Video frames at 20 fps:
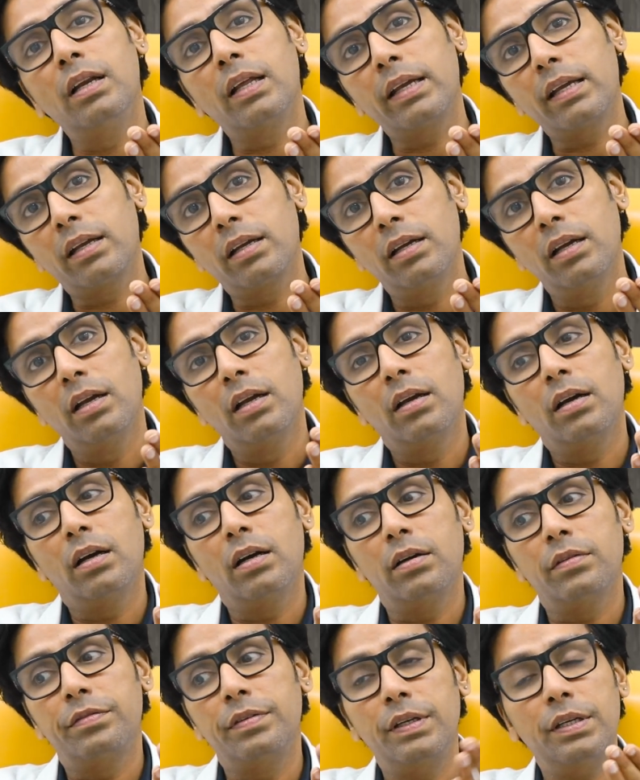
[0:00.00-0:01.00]
like
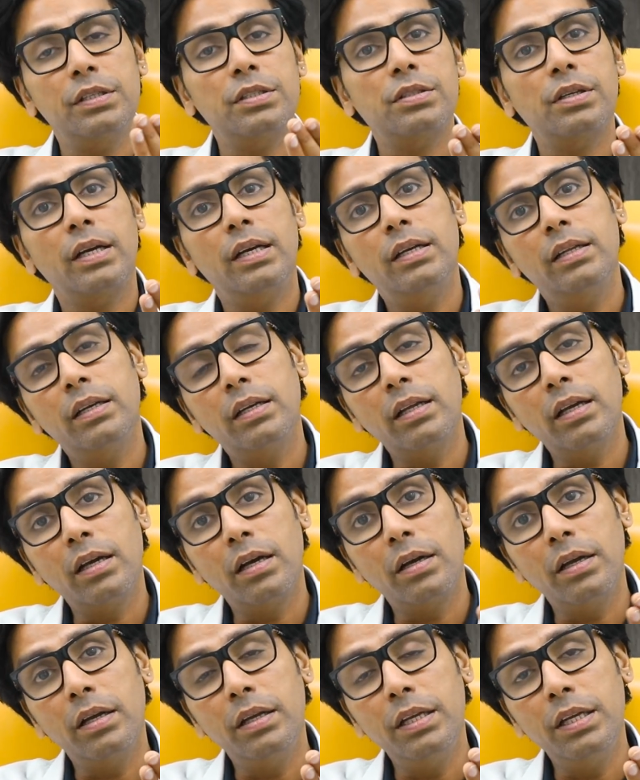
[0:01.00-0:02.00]
finasteride in
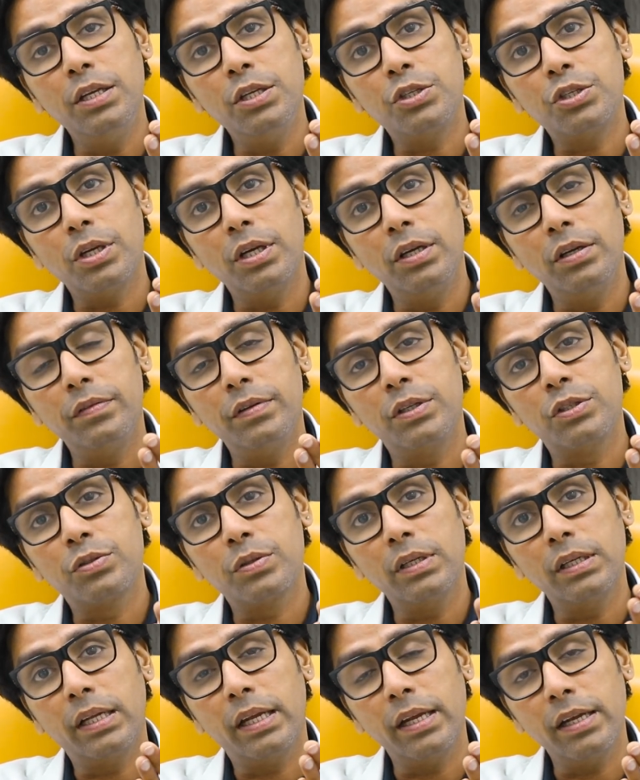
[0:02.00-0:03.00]
each
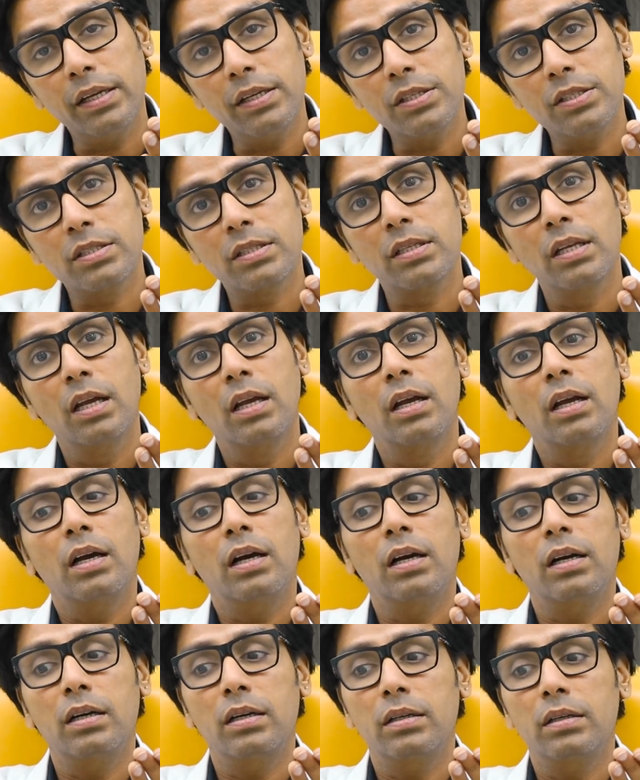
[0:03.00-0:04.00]
individual case,
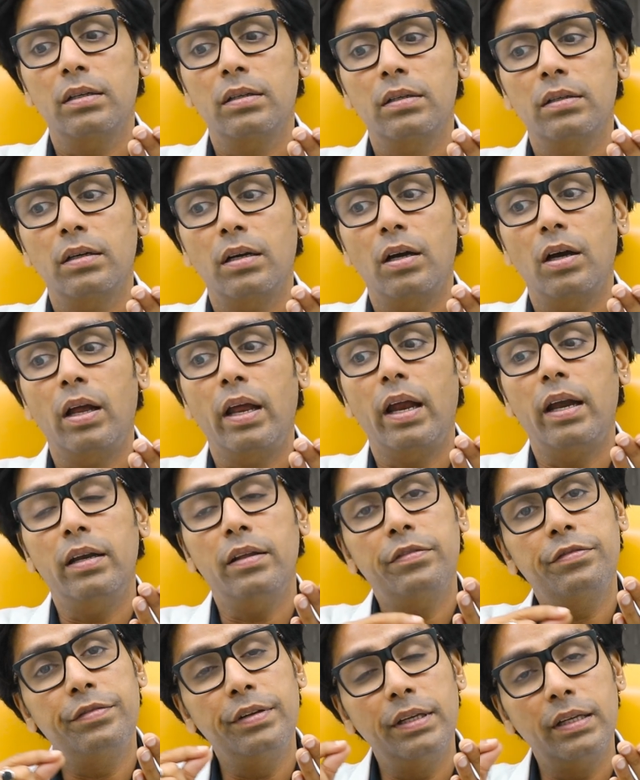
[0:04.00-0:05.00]
and
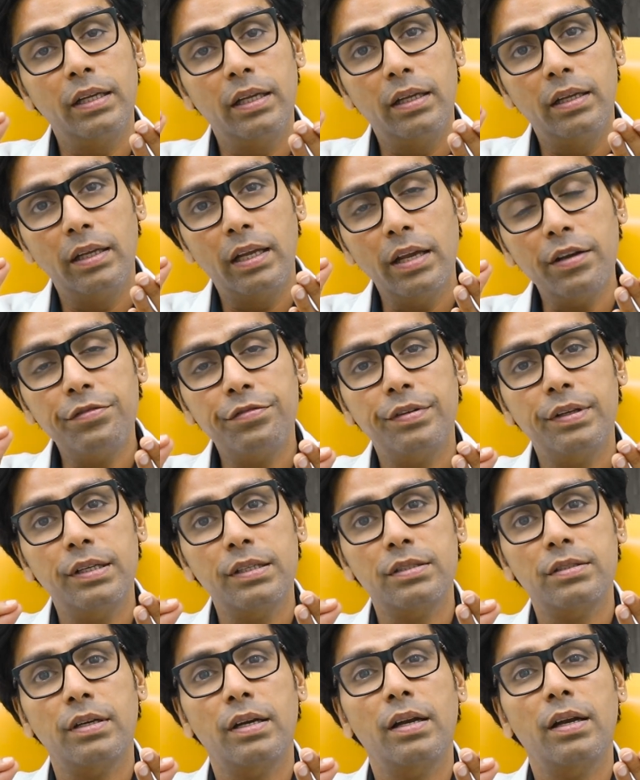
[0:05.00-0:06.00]
if we gave
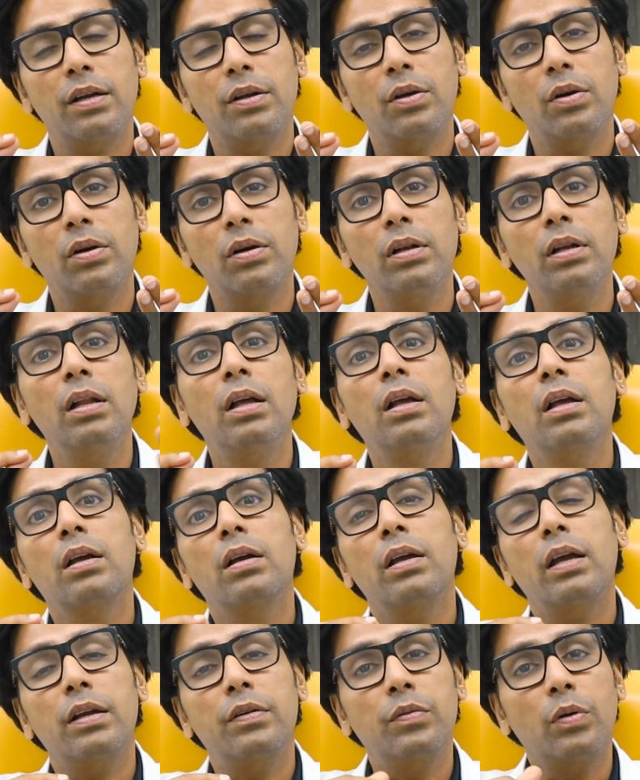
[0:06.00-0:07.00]
finasteride at all,
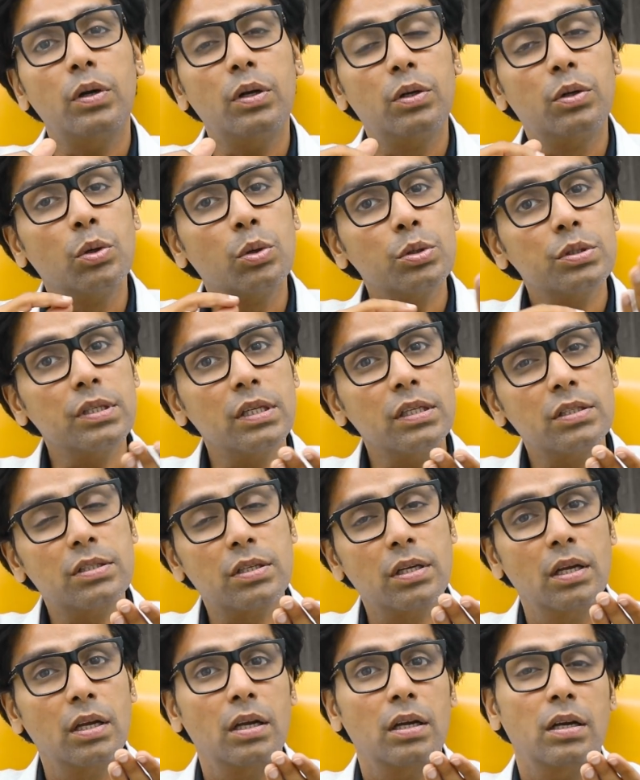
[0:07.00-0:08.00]
at what
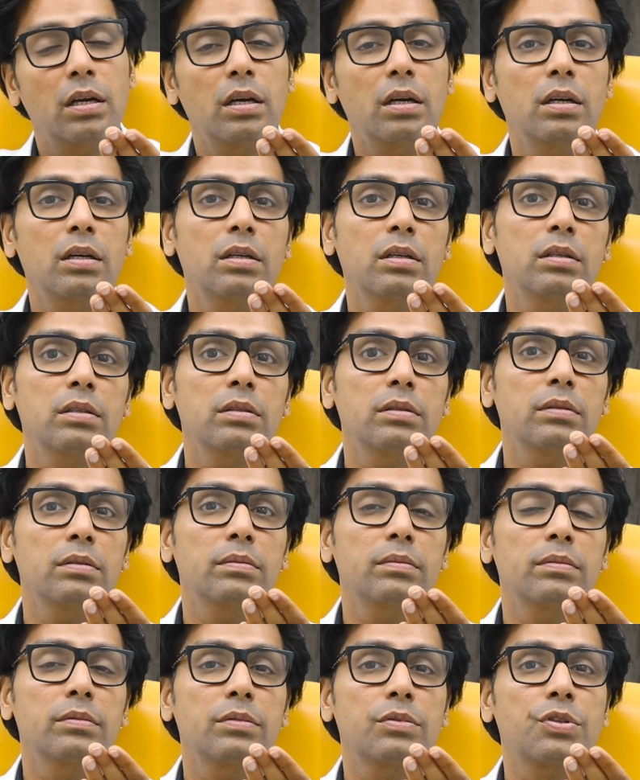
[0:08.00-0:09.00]
dosage
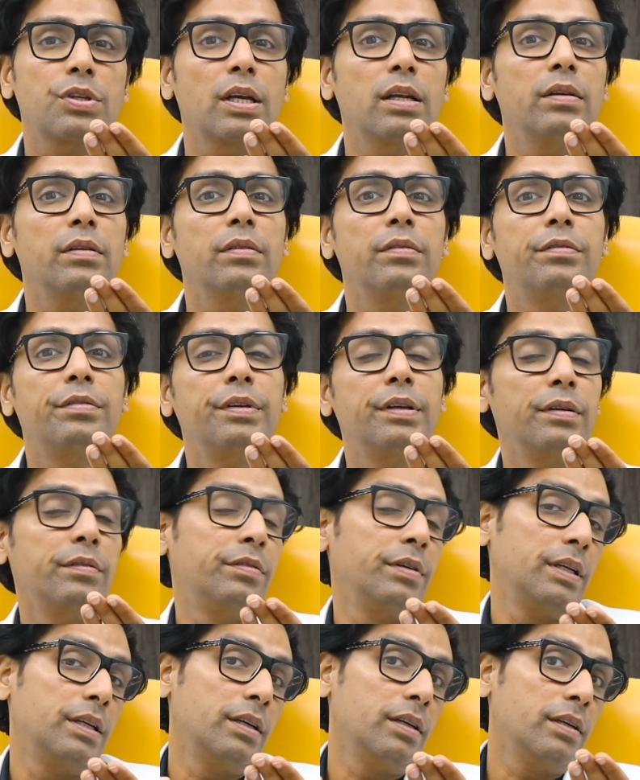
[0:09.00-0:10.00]

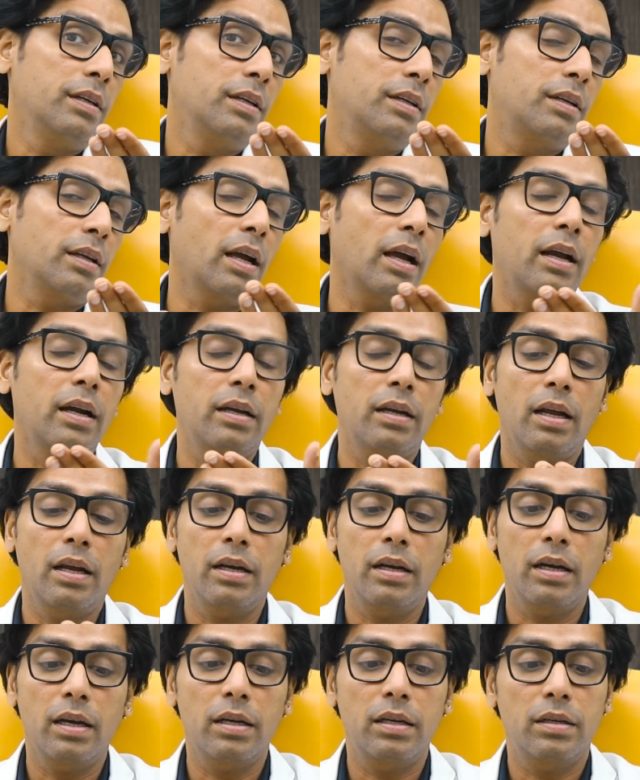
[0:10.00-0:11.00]
we did it, and
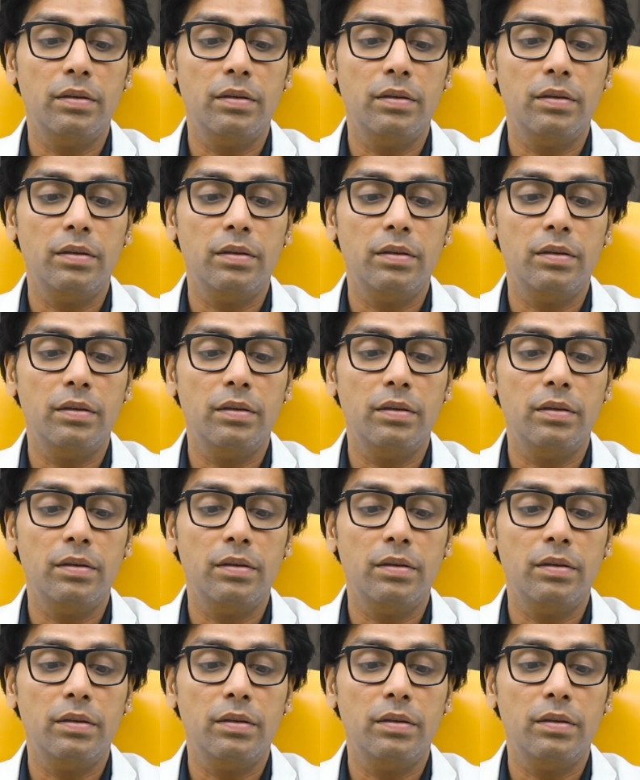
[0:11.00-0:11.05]
at